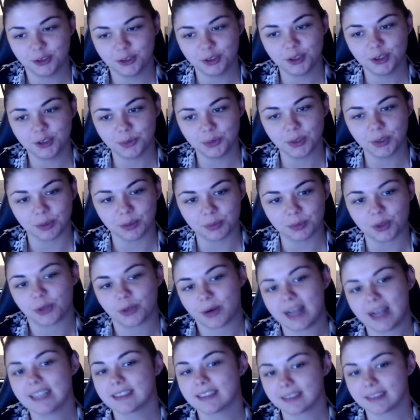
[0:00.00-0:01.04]
you will
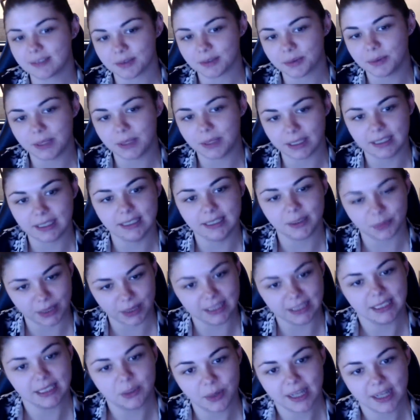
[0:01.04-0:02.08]
progress really,
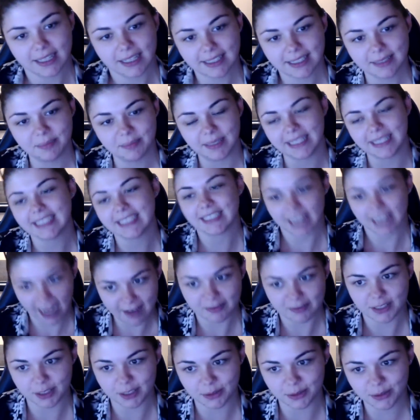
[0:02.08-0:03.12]
really quick because you have
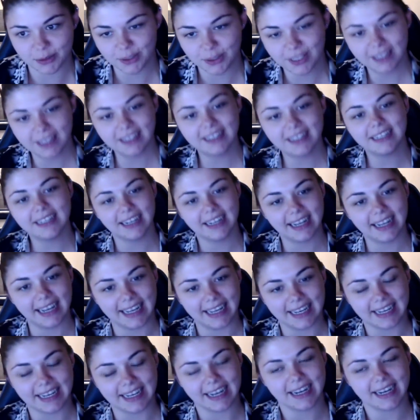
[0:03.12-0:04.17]
to.
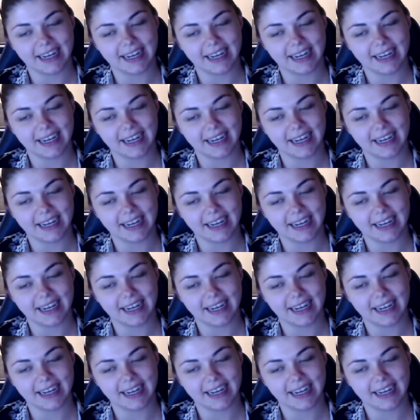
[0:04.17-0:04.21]
And